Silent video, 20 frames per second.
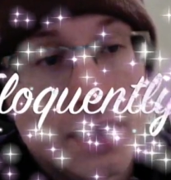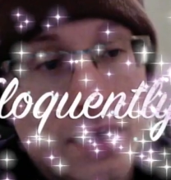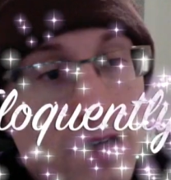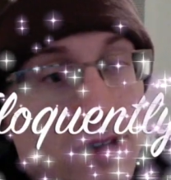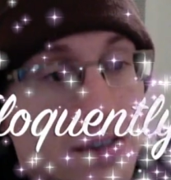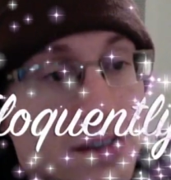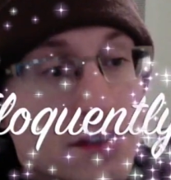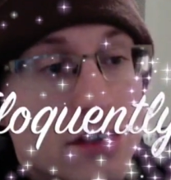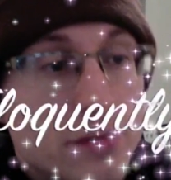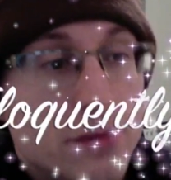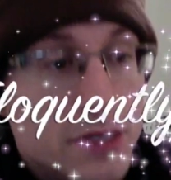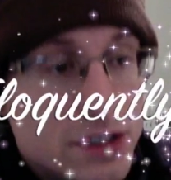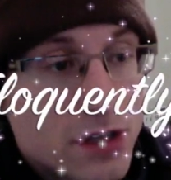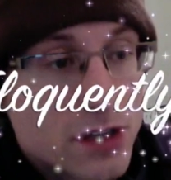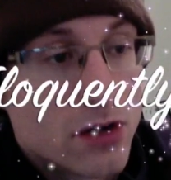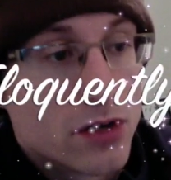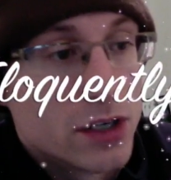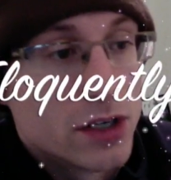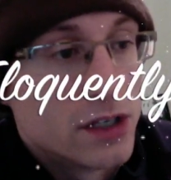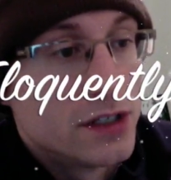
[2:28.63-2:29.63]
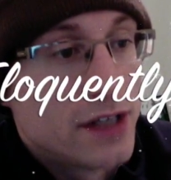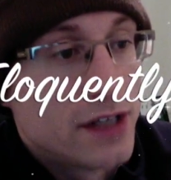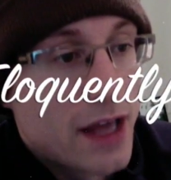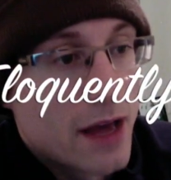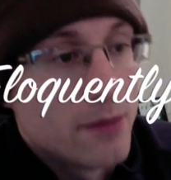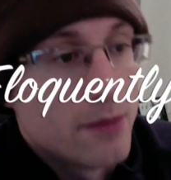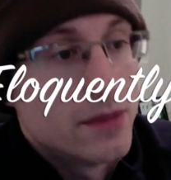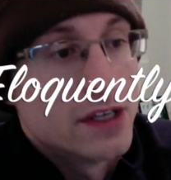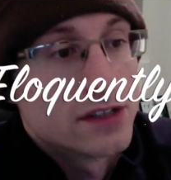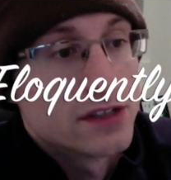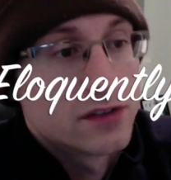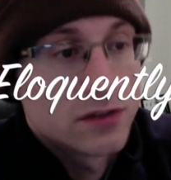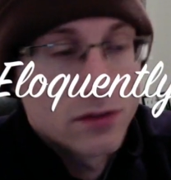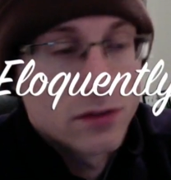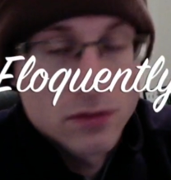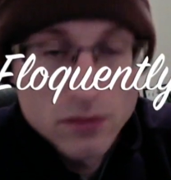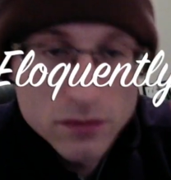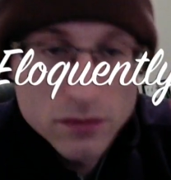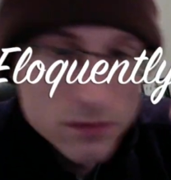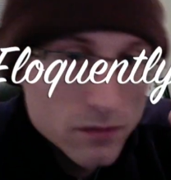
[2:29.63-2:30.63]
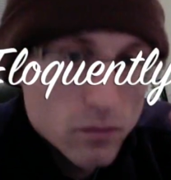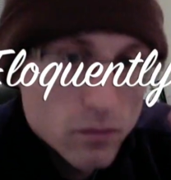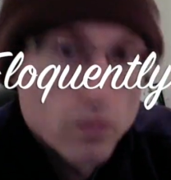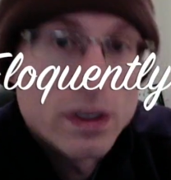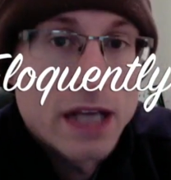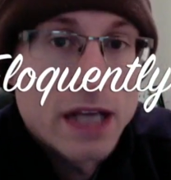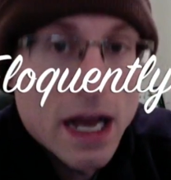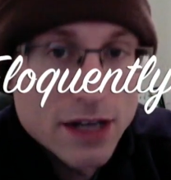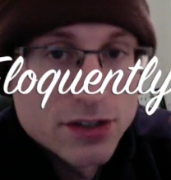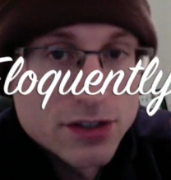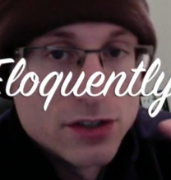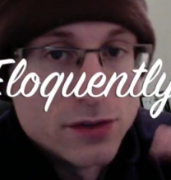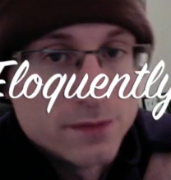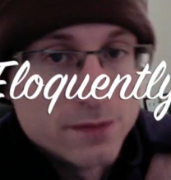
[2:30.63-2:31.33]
Because it's going to be so good, can't miss. We got you.